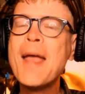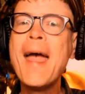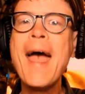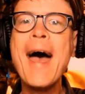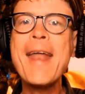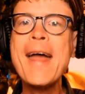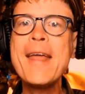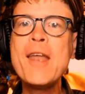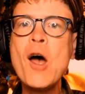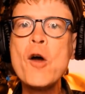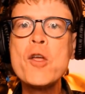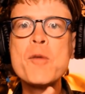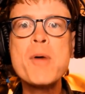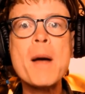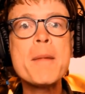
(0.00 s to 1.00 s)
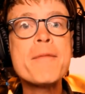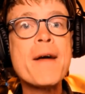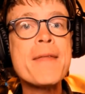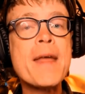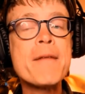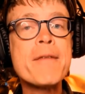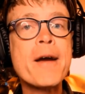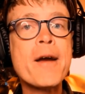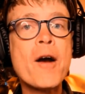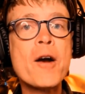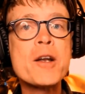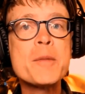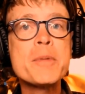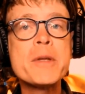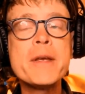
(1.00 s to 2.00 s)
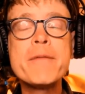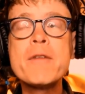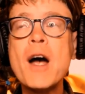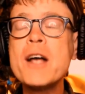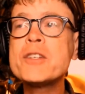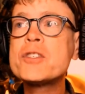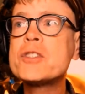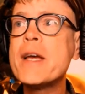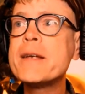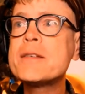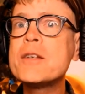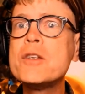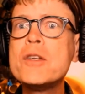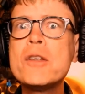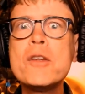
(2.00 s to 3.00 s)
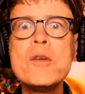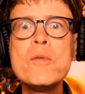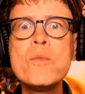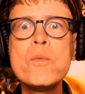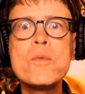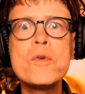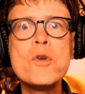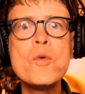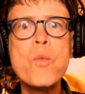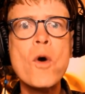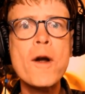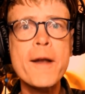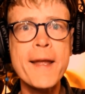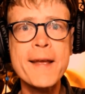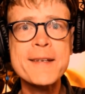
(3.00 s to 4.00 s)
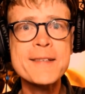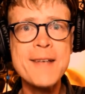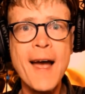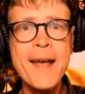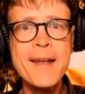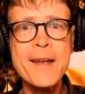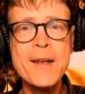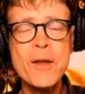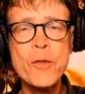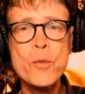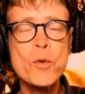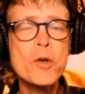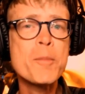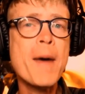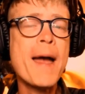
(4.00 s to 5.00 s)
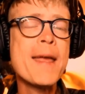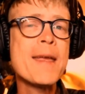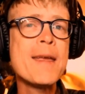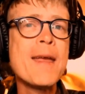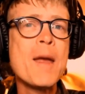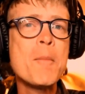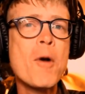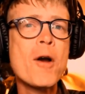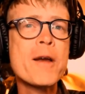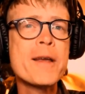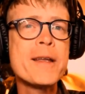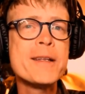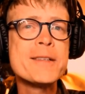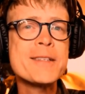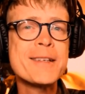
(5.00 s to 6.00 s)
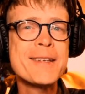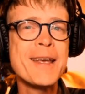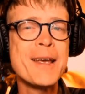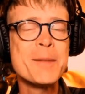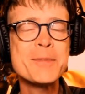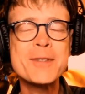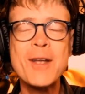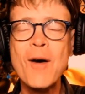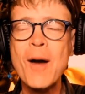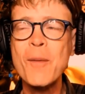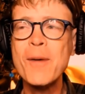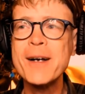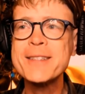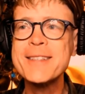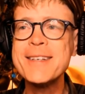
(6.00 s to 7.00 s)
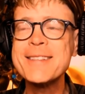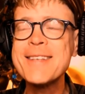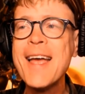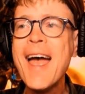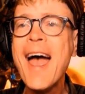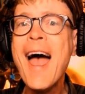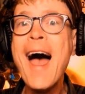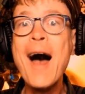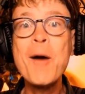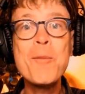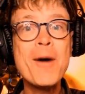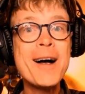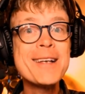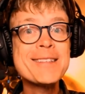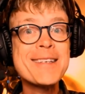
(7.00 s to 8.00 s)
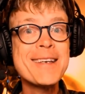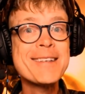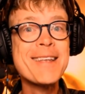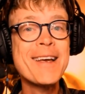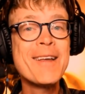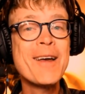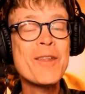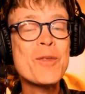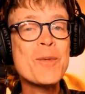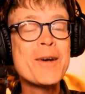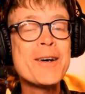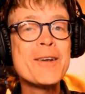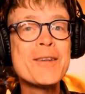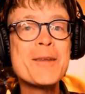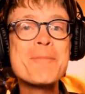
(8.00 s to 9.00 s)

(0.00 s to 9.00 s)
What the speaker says: And I know you probably find that very hard to believe. Gosh, Jason, you weren't excited and thrilled by EA marketing's attempts. No, I wasn't. I wasn't thrilled